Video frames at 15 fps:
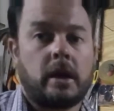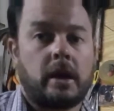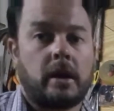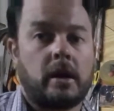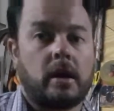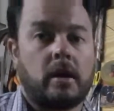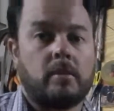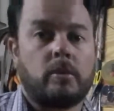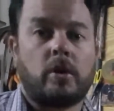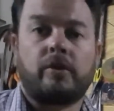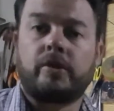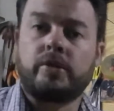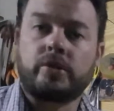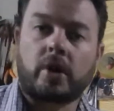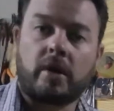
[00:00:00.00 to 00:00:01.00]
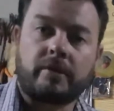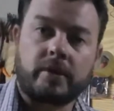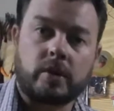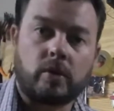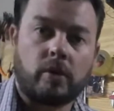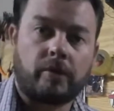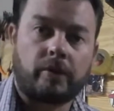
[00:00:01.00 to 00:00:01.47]
I'm often
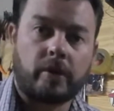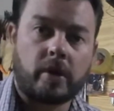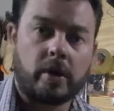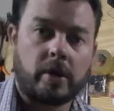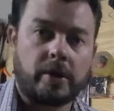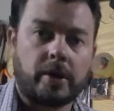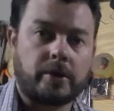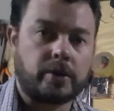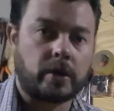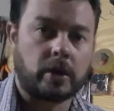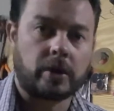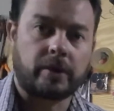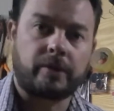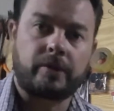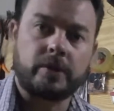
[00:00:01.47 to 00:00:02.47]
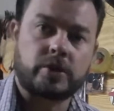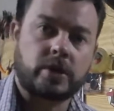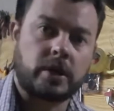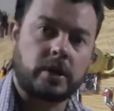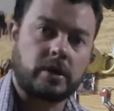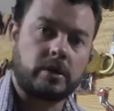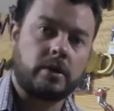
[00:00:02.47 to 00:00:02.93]
driving off-road. I do a lot of
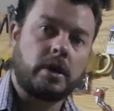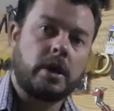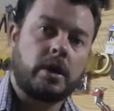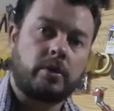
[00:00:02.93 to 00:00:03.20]
fishing.